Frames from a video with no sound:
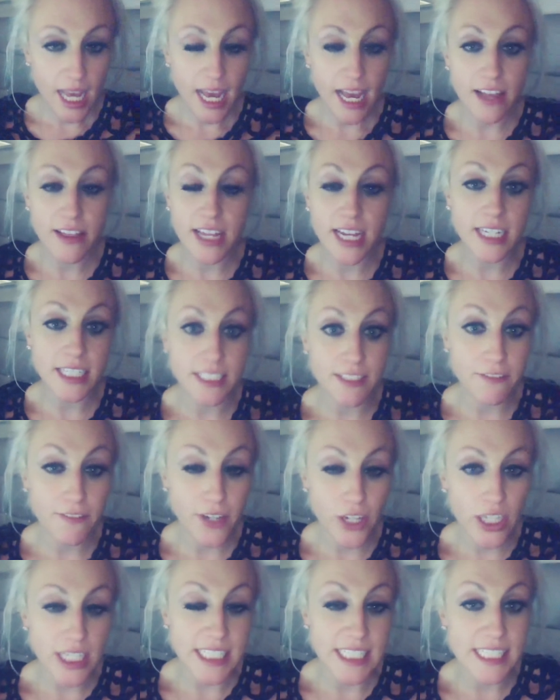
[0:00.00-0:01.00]
And that is a
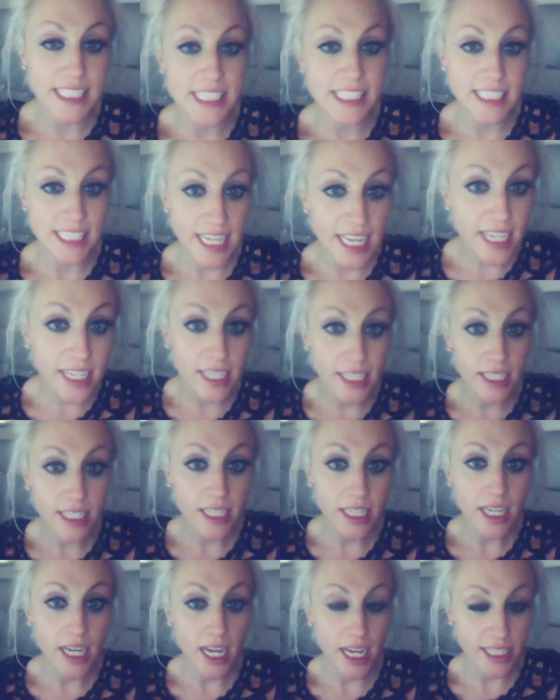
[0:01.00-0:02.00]
very sick
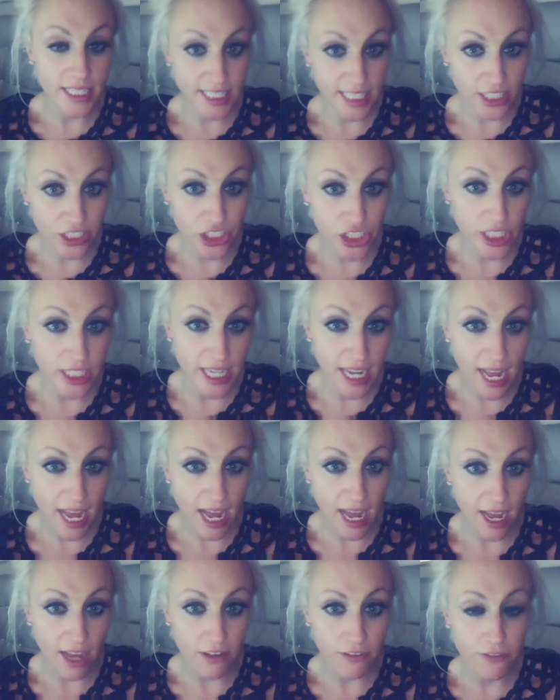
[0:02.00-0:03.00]
addiction to
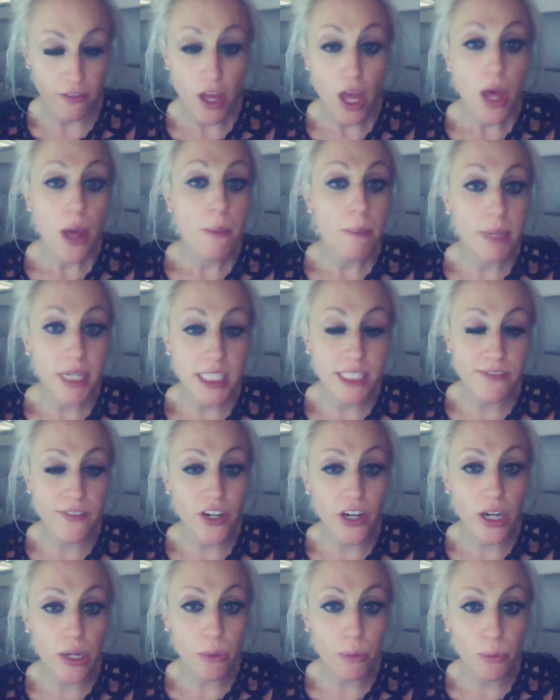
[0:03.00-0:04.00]
have, but it's
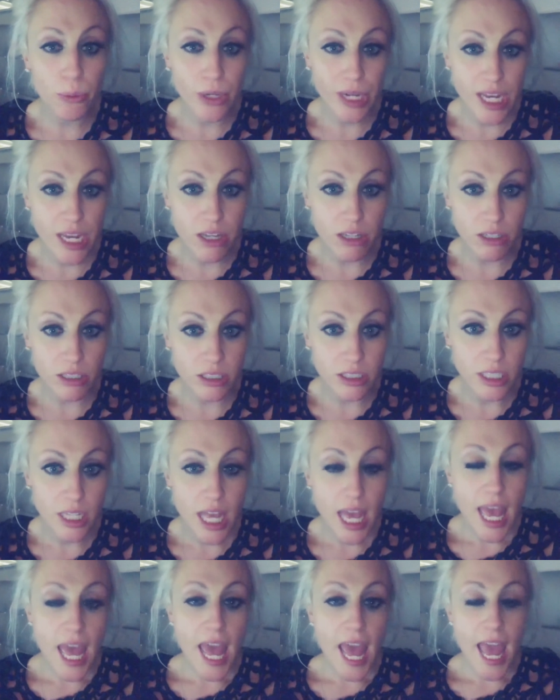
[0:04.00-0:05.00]
very real.
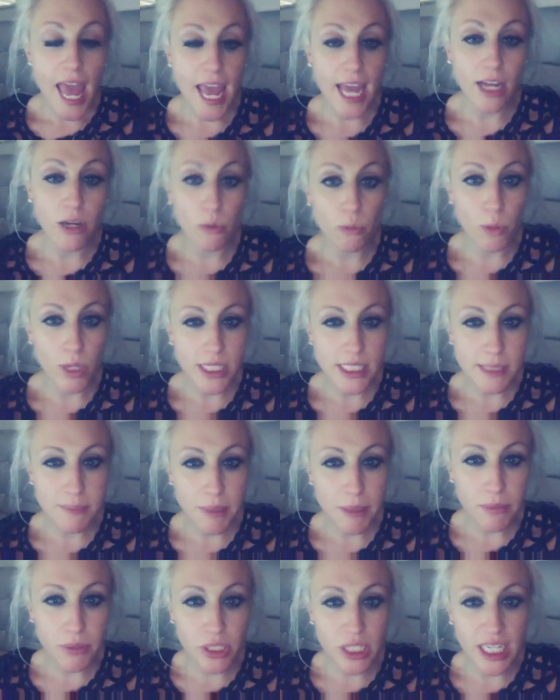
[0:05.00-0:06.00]
And once
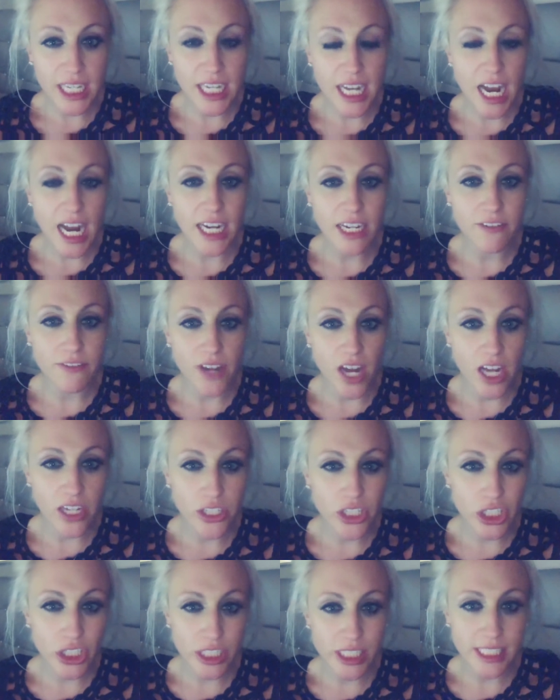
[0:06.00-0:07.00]
people can kind of
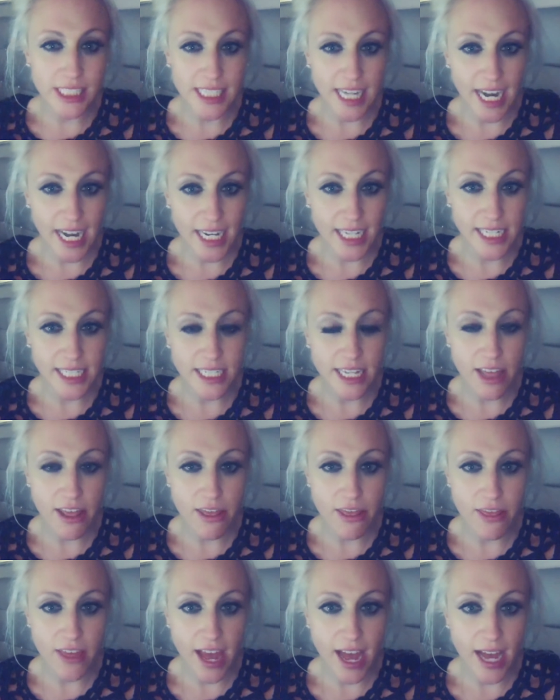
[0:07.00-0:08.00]
understand
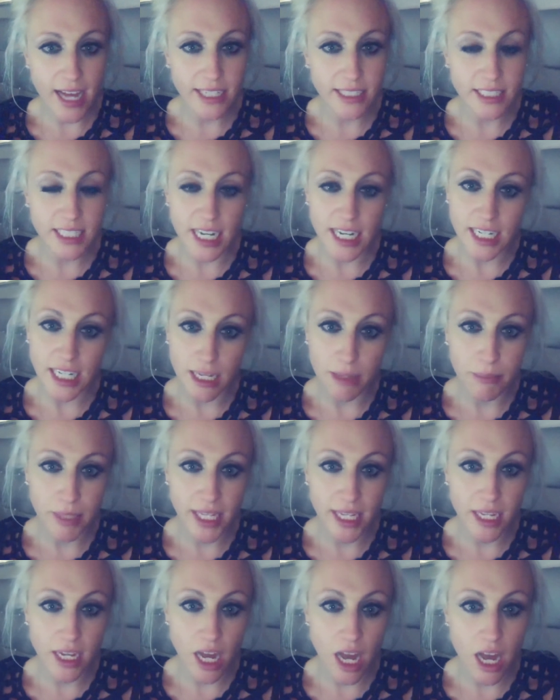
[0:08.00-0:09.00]
that
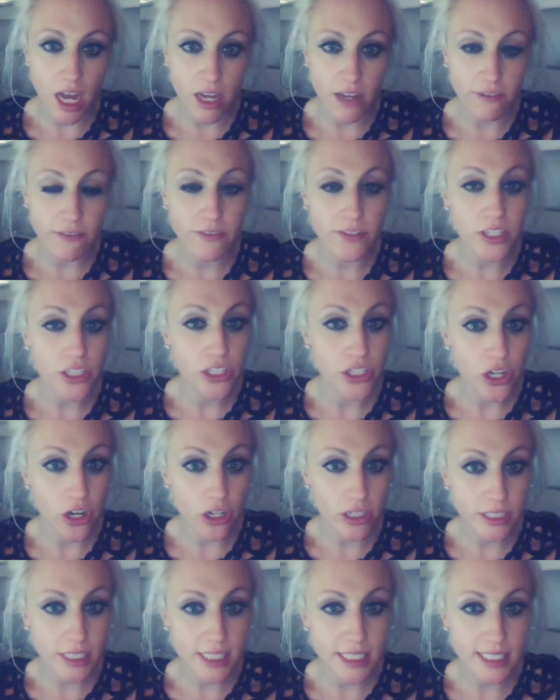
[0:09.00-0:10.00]
dynamic of
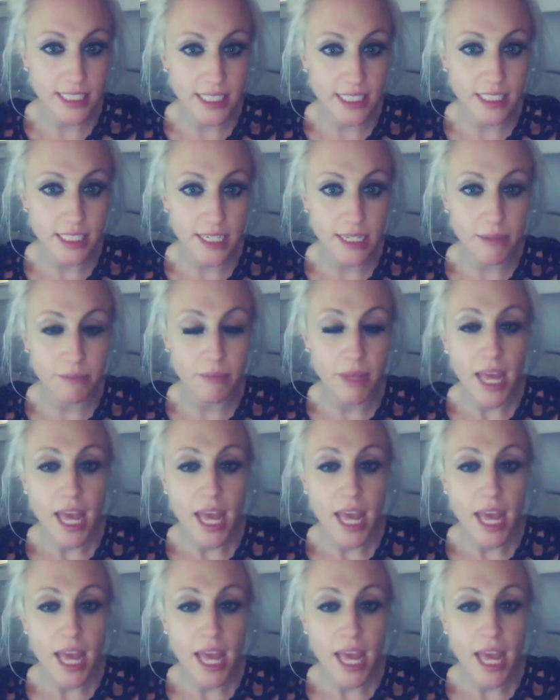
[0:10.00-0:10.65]
narcissism,